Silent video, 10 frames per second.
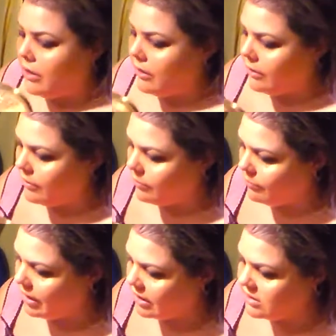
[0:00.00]
um,
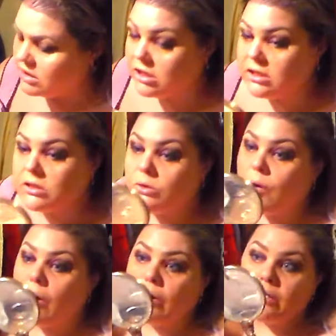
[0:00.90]
it's just too
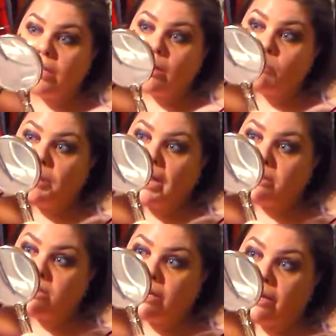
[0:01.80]
hard to get black
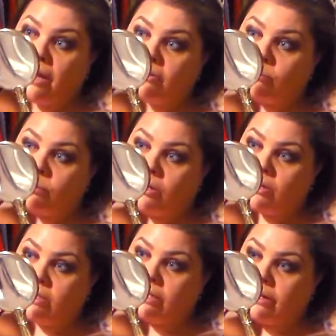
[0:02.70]
dye out of
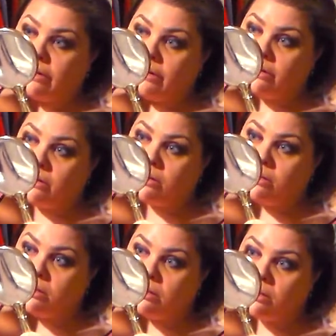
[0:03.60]
blonde hair.
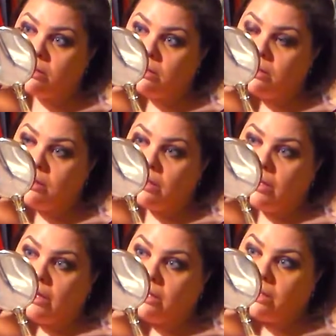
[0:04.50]

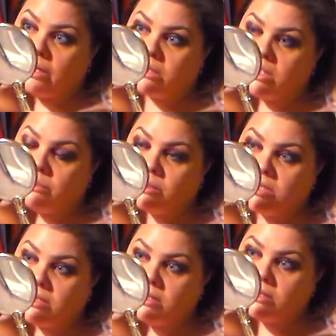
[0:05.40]
It like
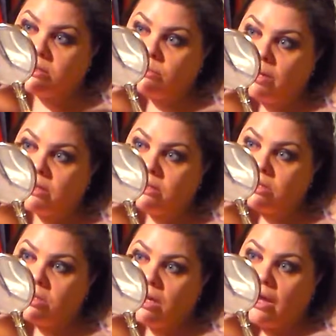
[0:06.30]
damages it too
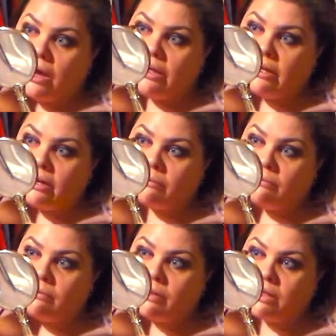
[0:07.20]
much. And I
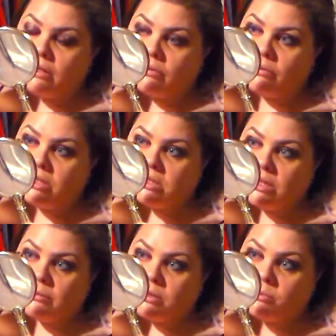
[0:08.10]
really don't want to
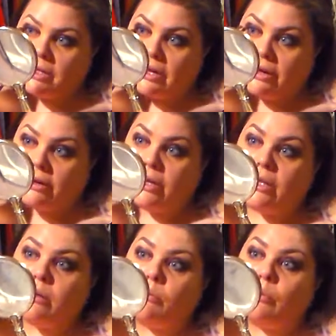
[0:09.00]
damage my hair
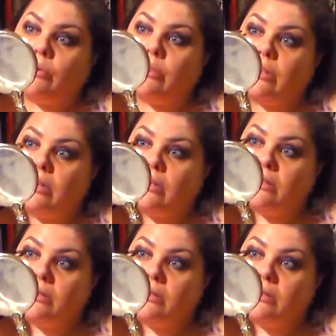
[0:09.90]
any more than